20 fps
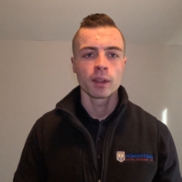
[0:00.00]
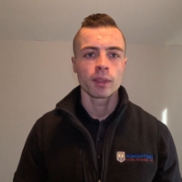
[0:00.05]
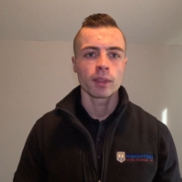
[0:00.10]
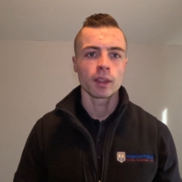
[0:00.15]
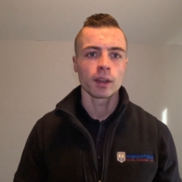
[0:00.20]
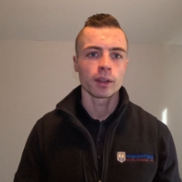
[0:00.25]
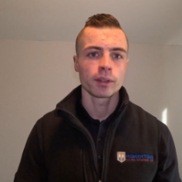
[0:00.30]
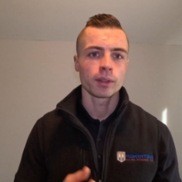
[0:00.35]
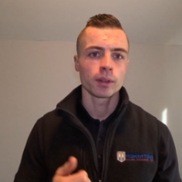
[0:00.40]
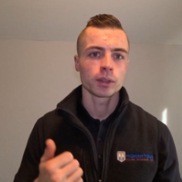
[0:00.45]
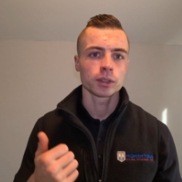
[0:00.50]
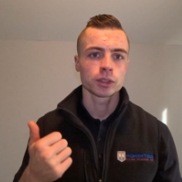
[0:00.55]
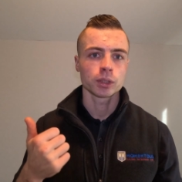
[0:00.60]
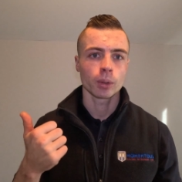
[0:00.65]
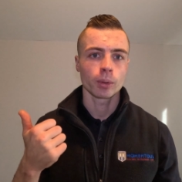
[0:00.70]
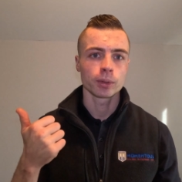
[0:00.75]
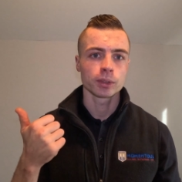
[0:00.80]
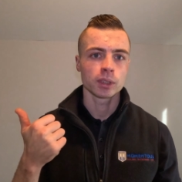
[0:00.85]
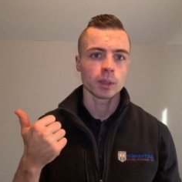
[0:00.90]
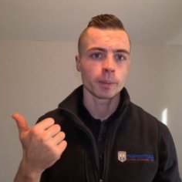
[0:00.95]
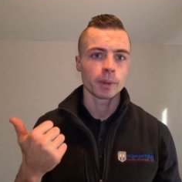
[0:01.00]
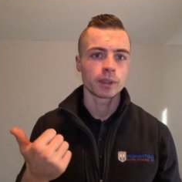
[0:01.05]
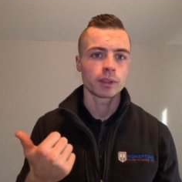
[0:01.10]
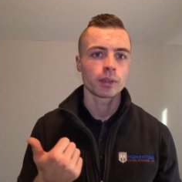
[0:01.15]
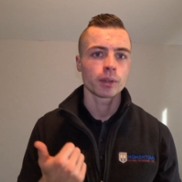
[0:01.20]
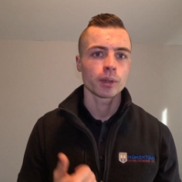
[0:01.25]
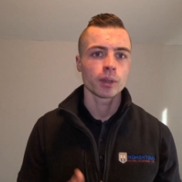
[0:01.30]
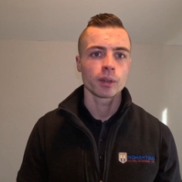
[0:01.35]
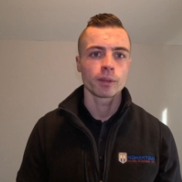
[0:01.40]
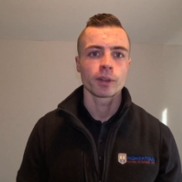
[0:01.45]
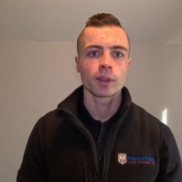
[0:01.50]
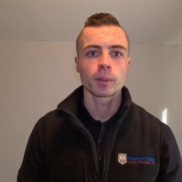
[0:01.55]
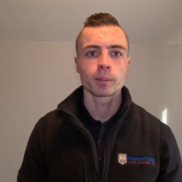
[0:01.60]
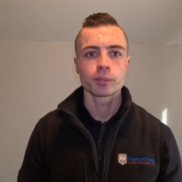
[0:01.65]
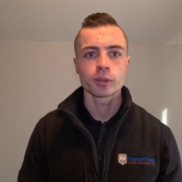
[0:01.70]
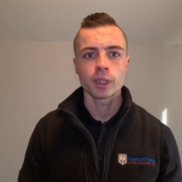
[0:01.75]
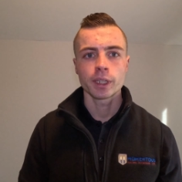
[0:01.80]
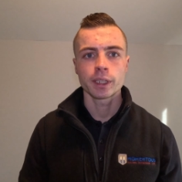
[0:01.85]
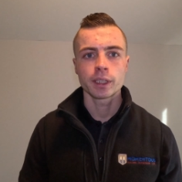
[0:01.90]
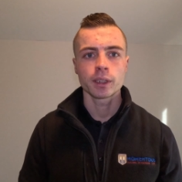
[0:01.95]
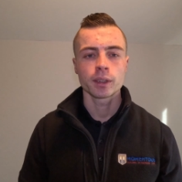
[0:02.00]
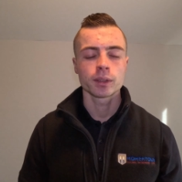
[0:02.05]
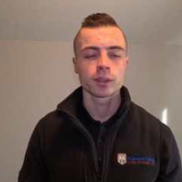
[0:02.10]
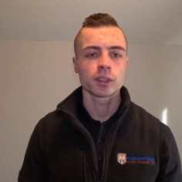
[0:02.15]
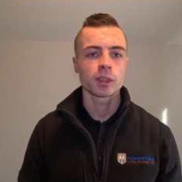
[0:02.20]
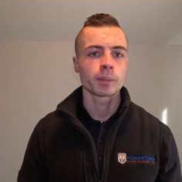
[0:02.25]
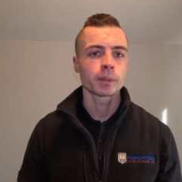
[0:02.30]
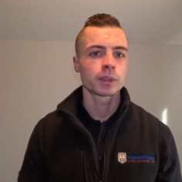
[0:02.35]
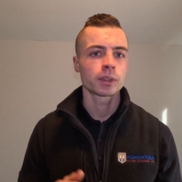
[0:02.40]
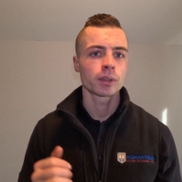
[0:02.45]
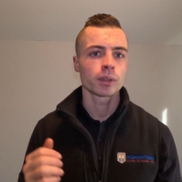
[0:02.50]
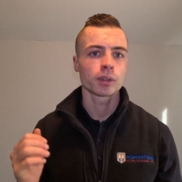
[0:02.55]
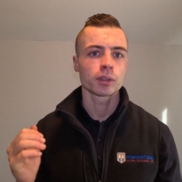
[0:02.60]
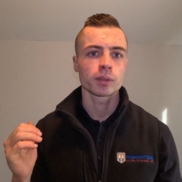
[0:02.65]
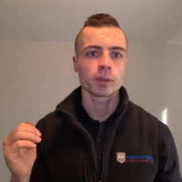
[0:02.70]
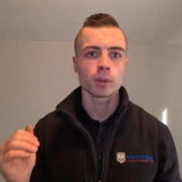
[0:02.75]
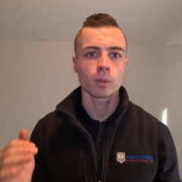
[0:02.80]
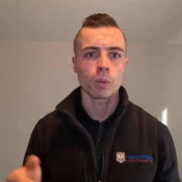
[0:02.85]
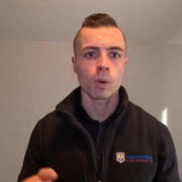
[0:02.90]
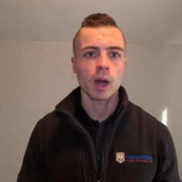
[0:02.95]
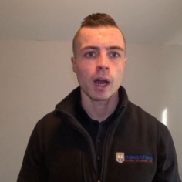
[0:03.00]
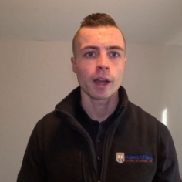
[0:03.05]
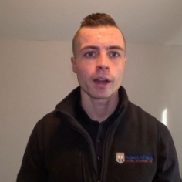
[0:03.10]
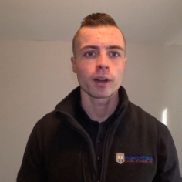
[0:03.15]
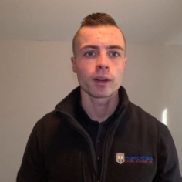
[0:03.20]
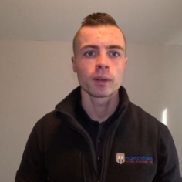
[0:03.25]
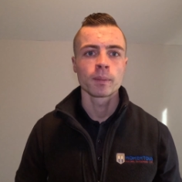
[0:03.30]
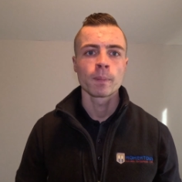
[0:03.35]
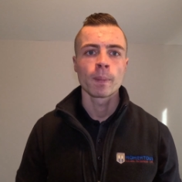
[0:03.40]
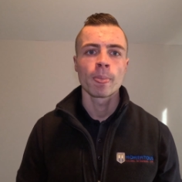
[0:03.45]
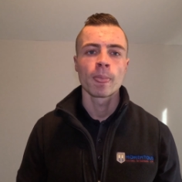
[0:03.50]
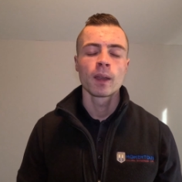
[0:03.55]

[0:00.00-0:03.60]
So there's the material for the breakers, the materials for the wire,